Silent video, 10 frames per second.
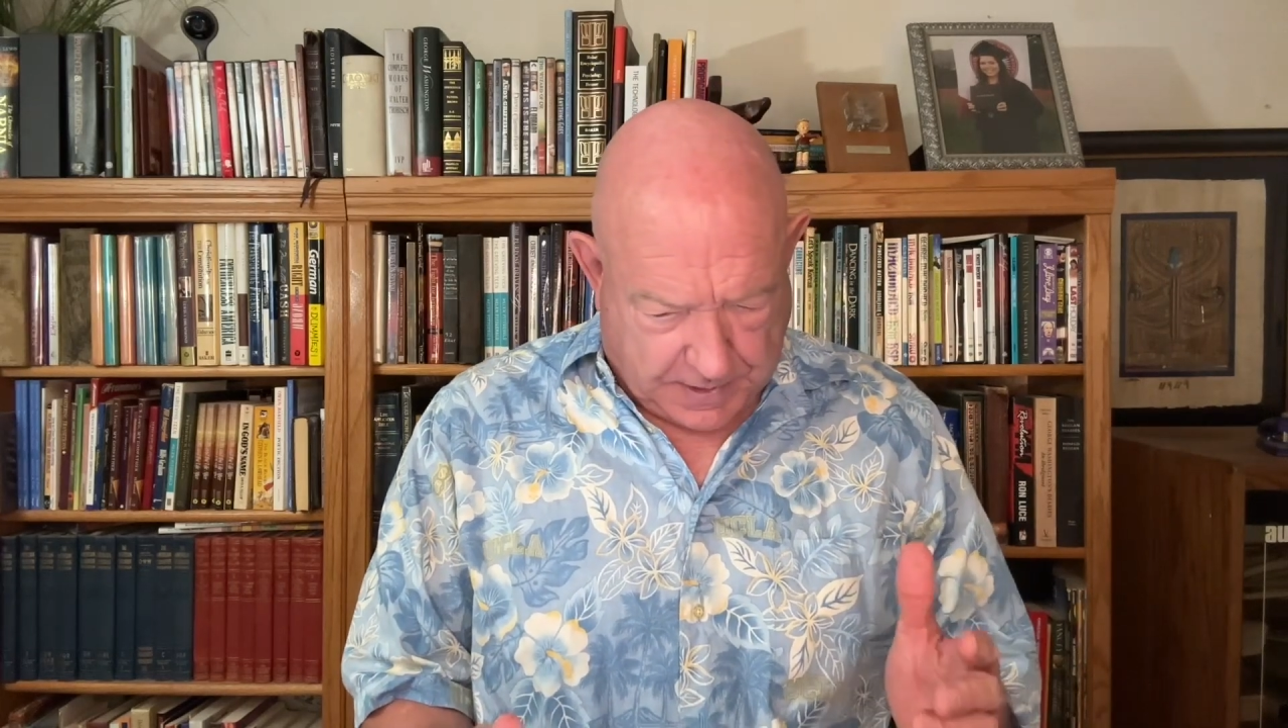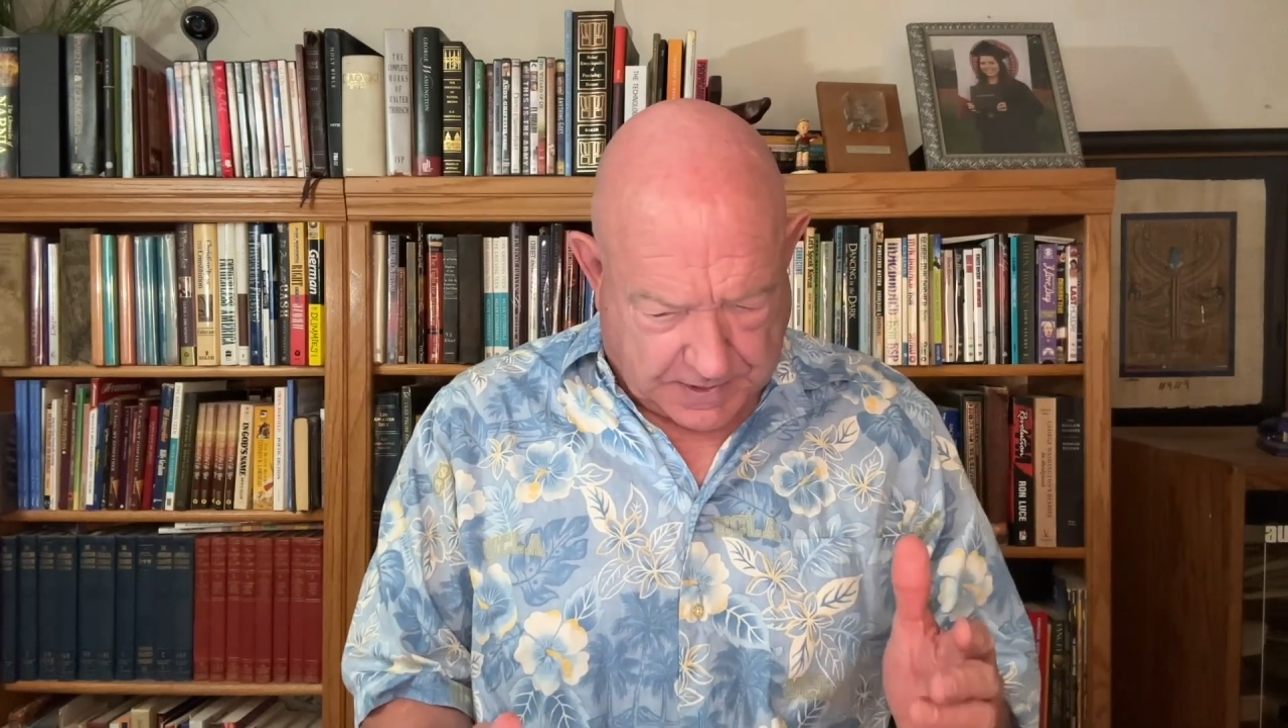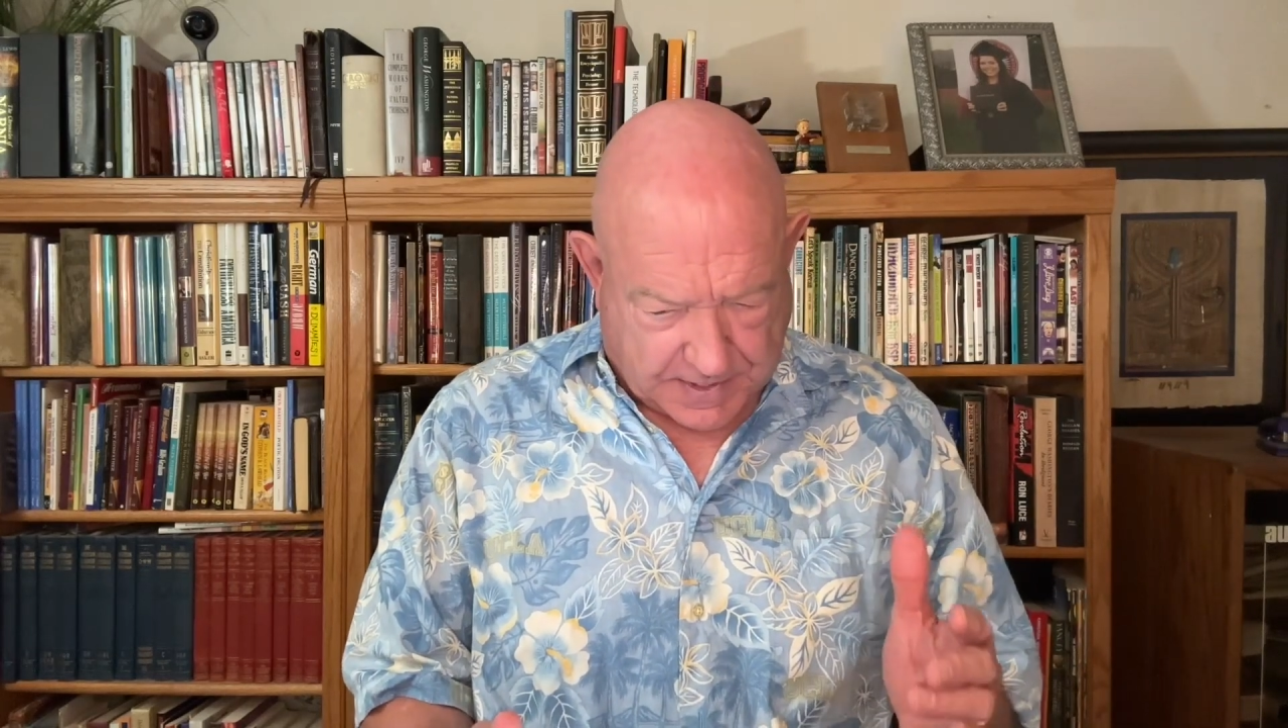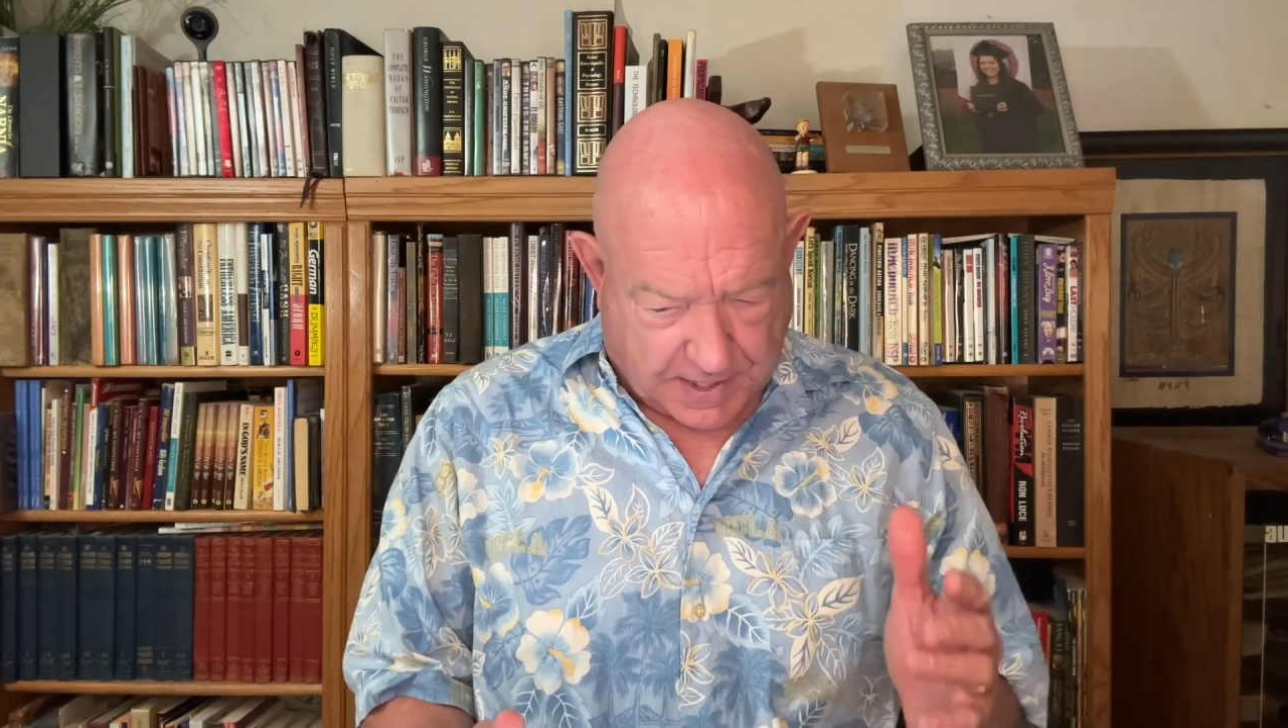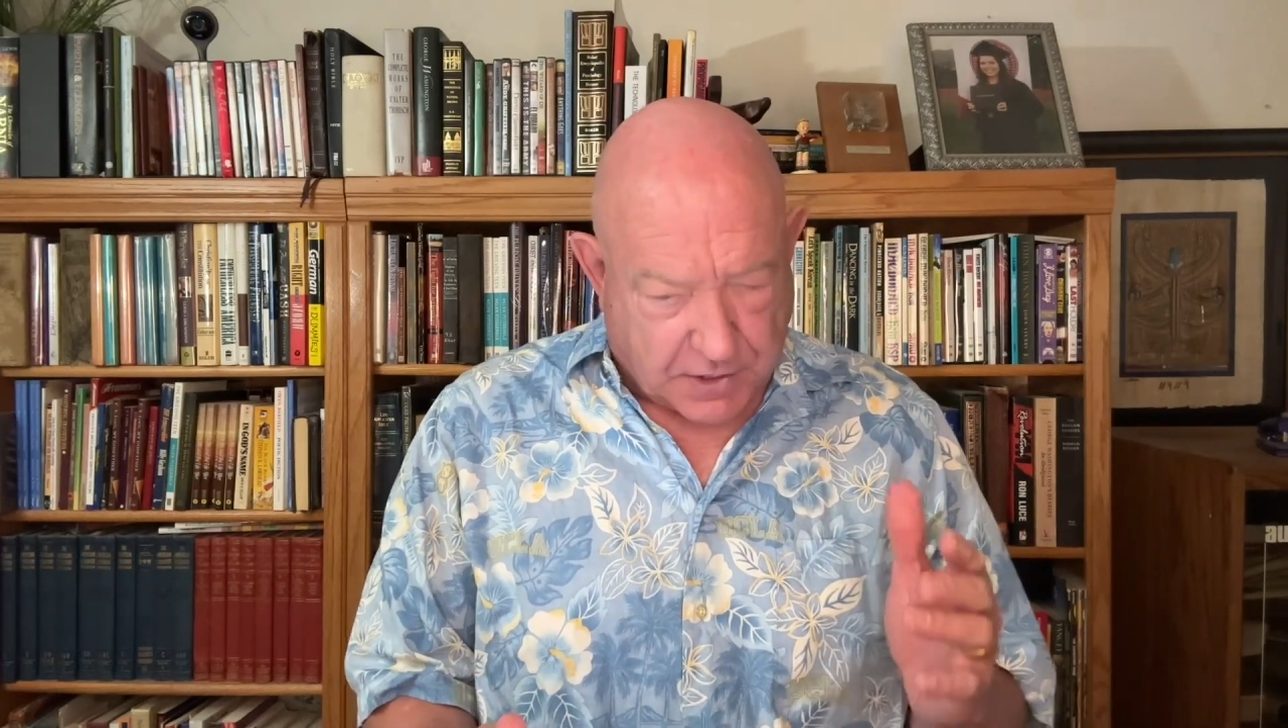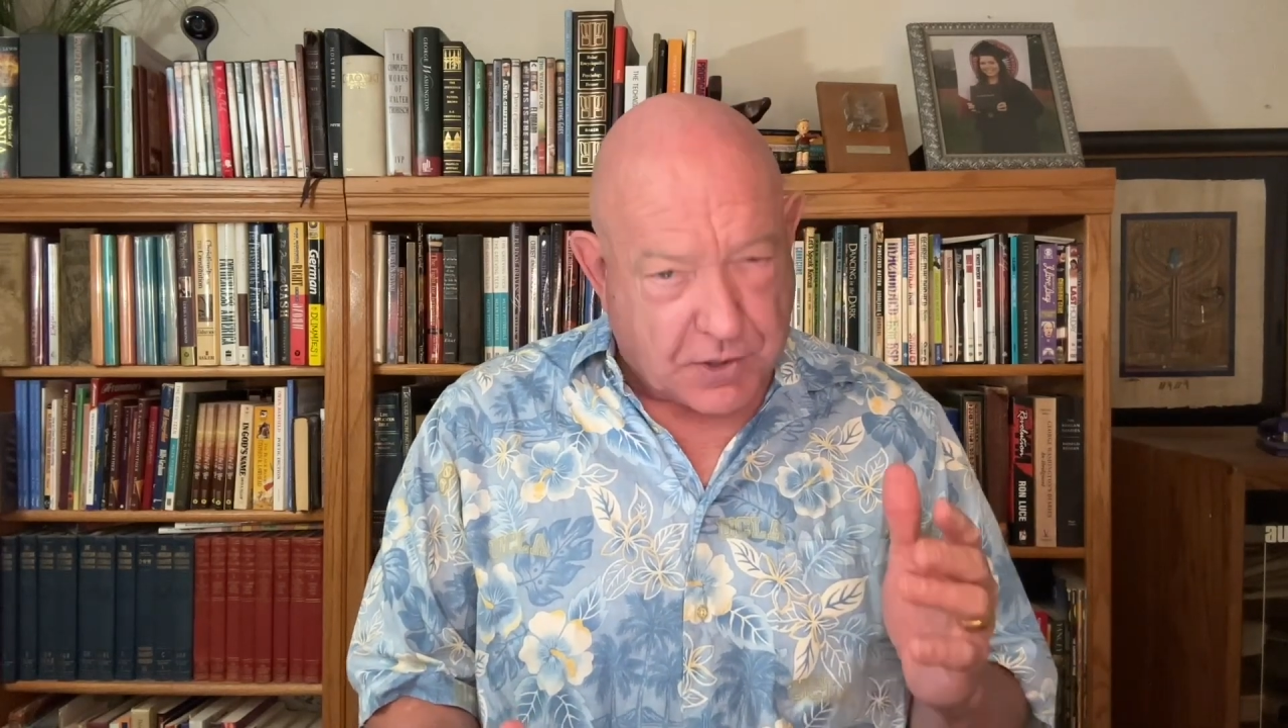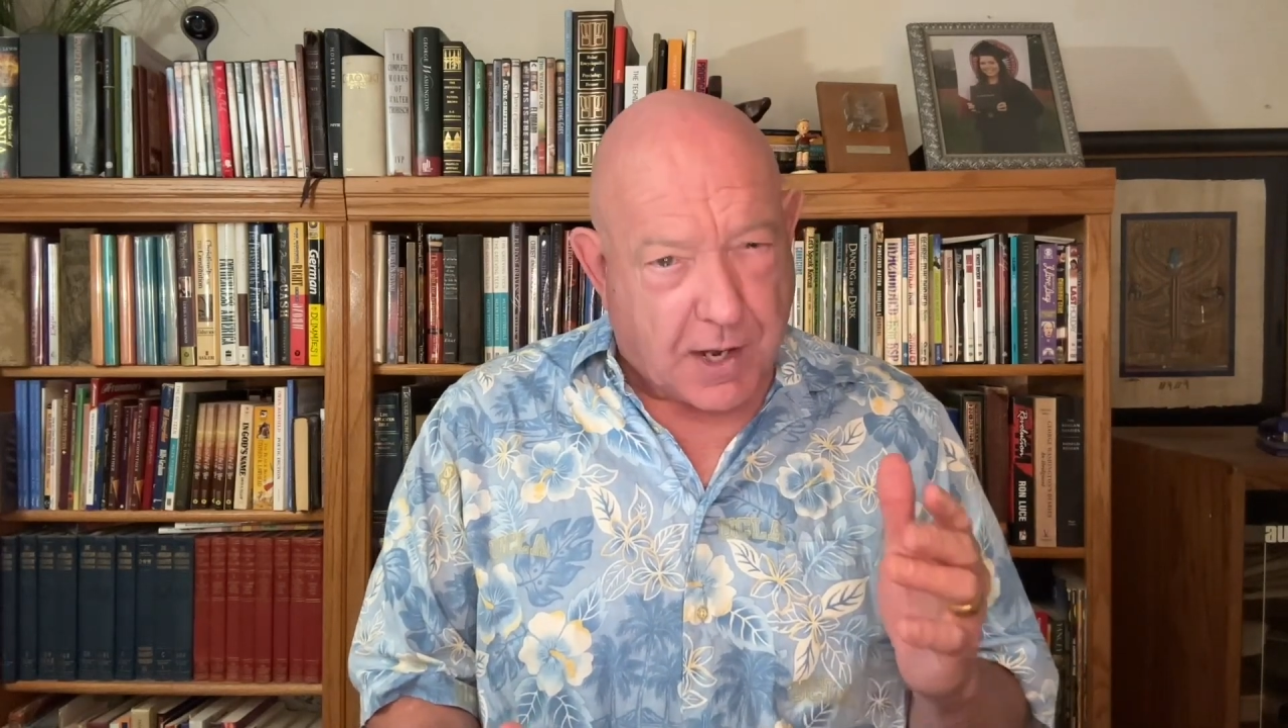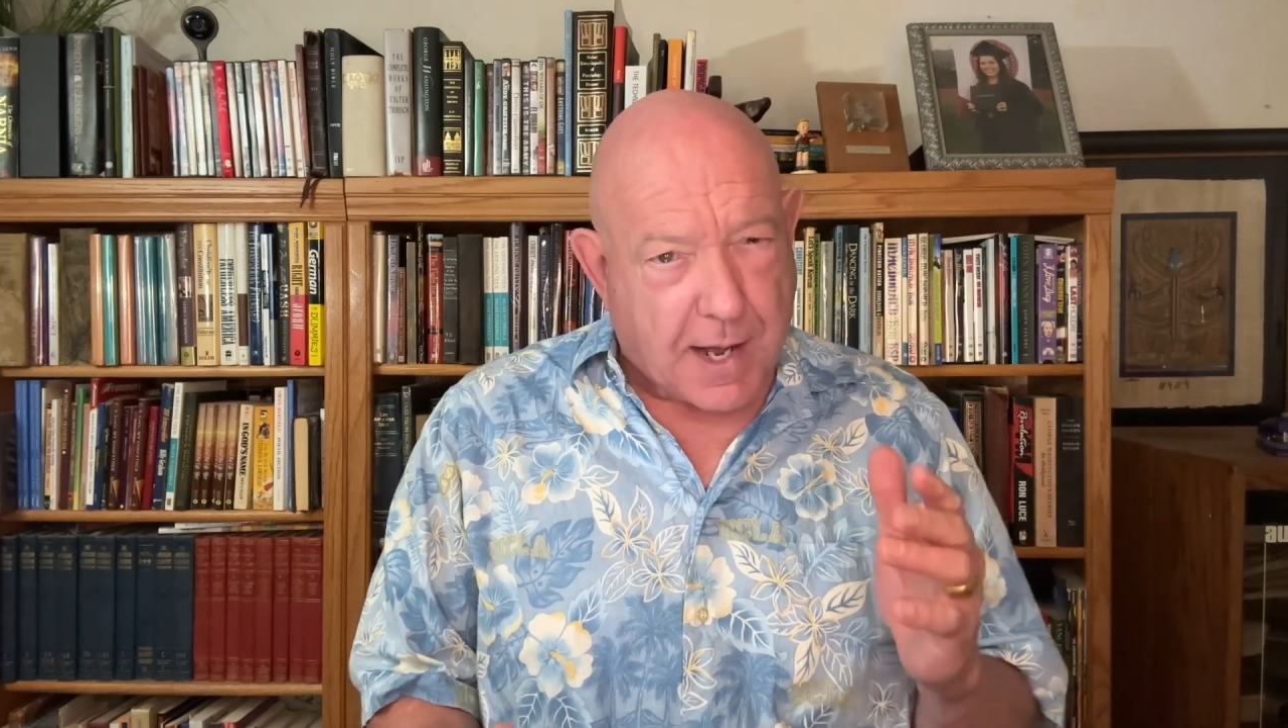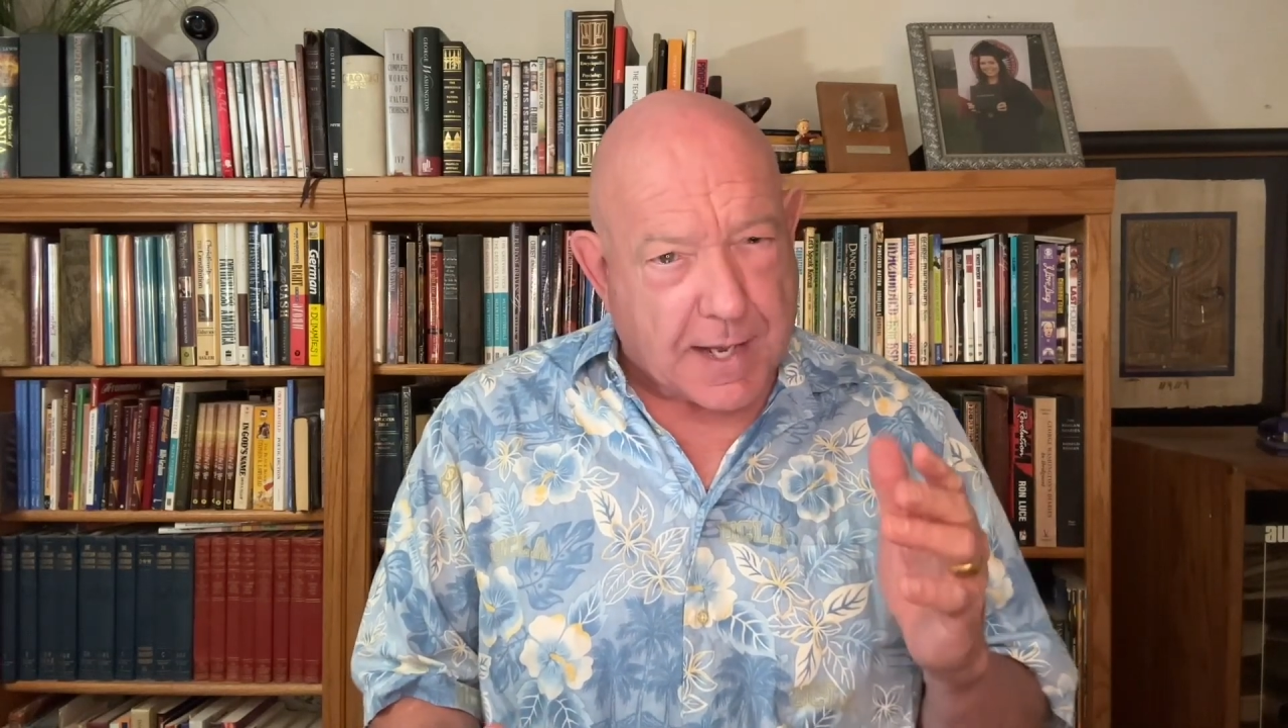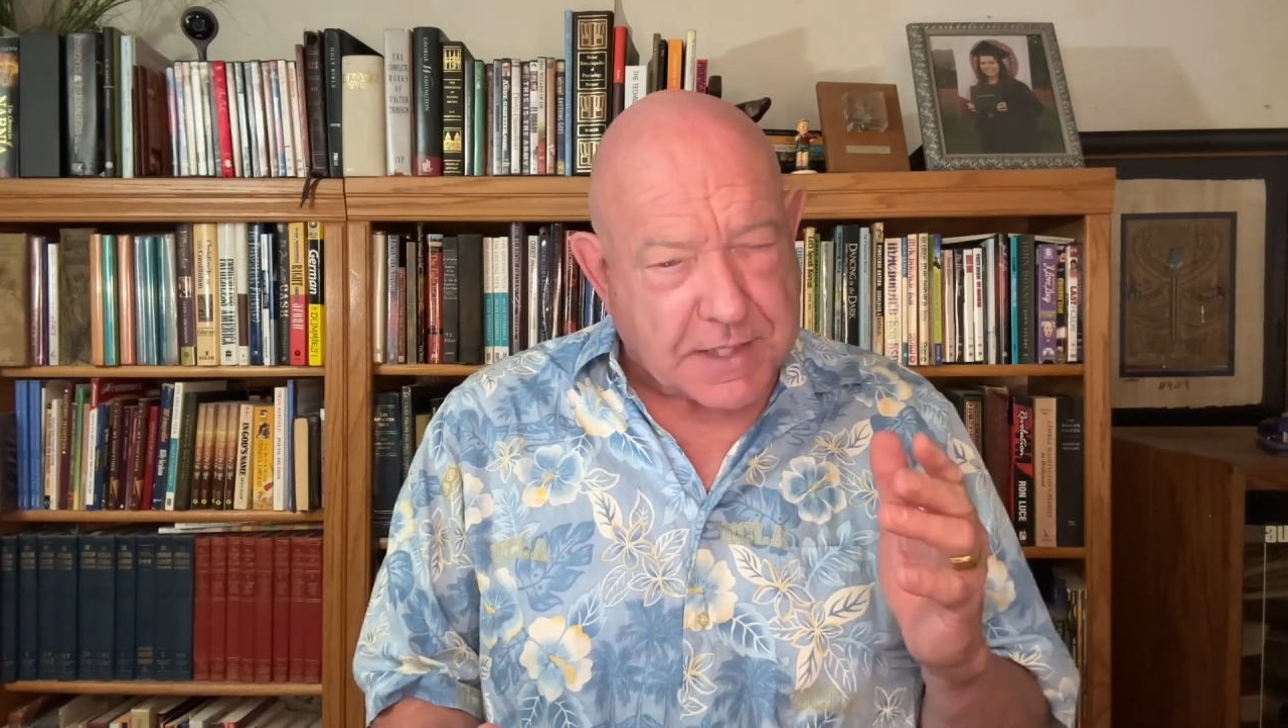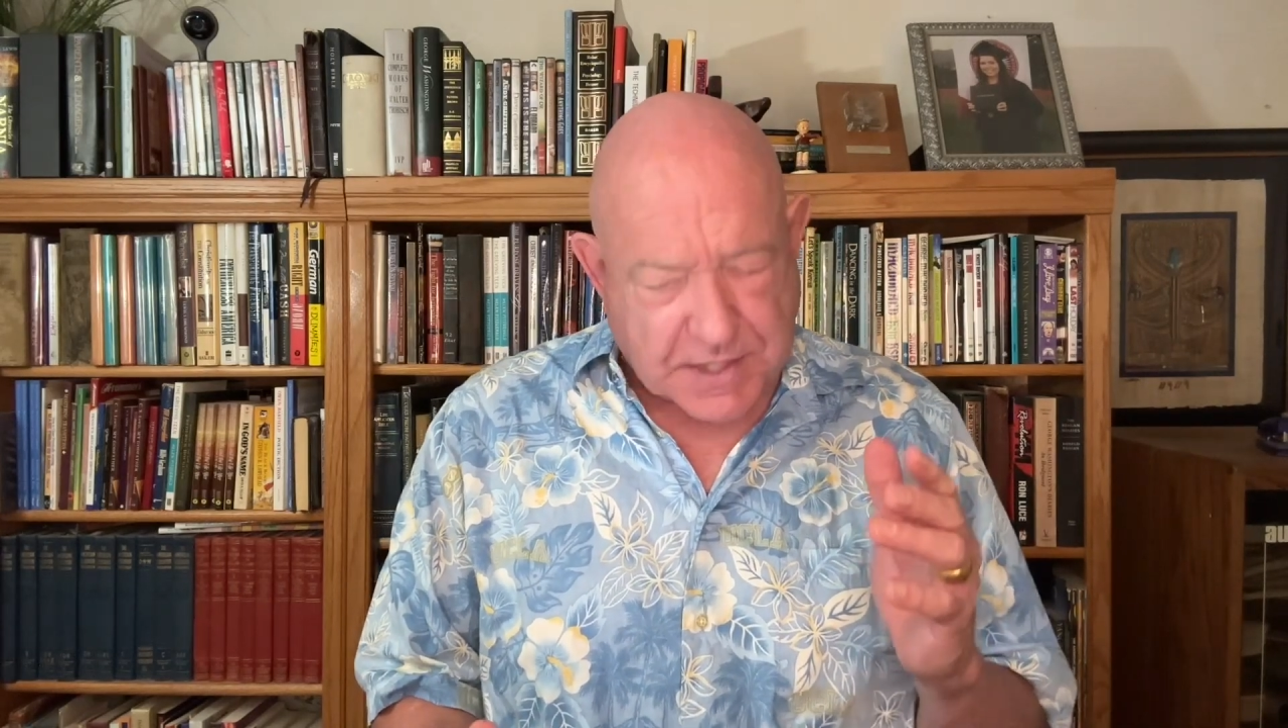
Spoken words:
is that God